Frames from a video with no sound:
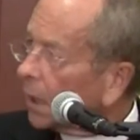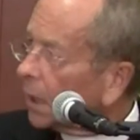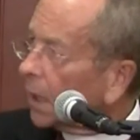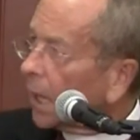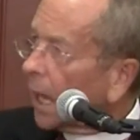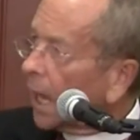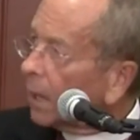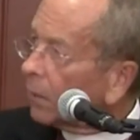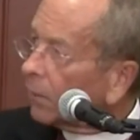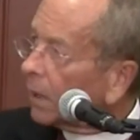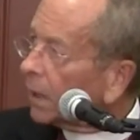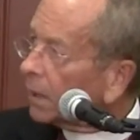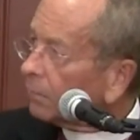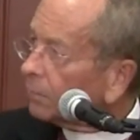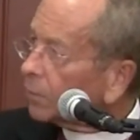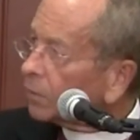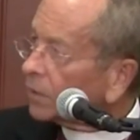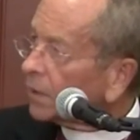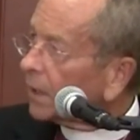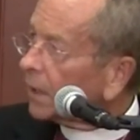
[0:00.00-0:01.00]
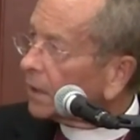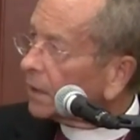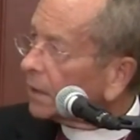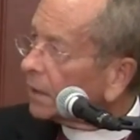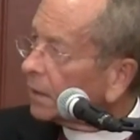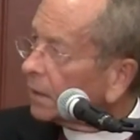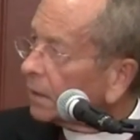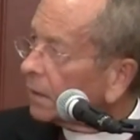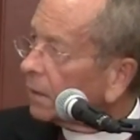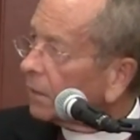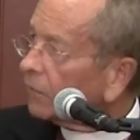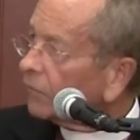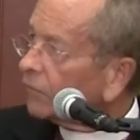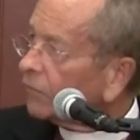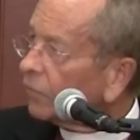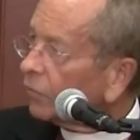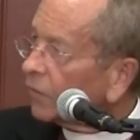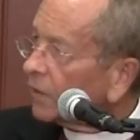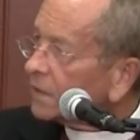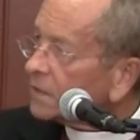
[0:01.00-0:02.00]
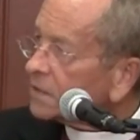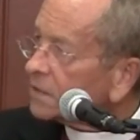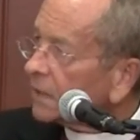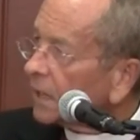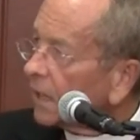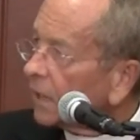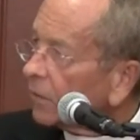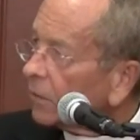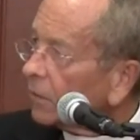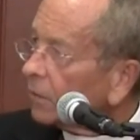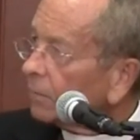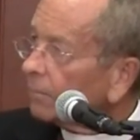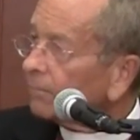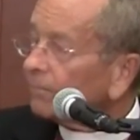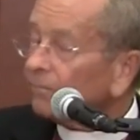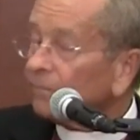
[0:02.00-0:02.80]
How do I put that, those two things together?